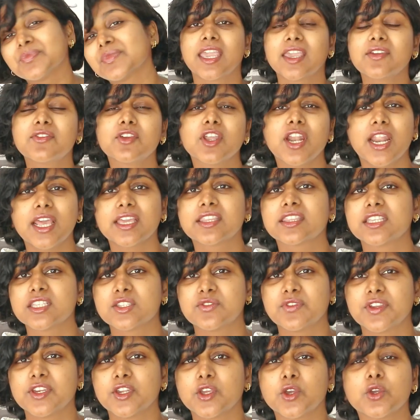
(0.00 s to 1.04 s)
If you like this
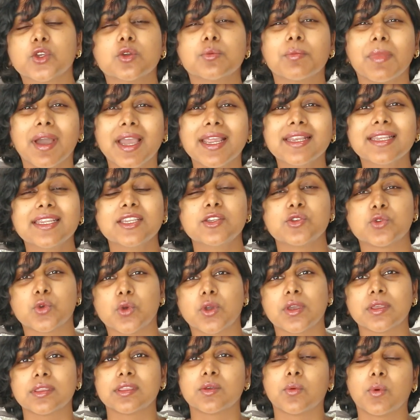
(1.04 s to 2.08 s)
video, you might
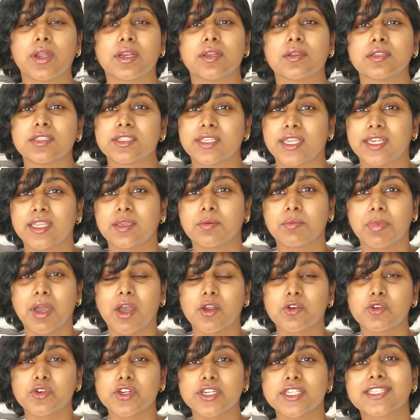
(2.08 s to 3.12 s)
enjoy the one on setting
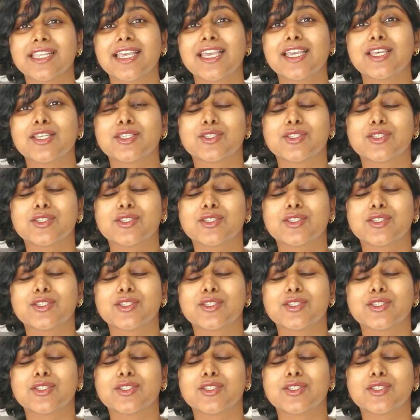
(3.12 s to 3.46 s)
boundaries.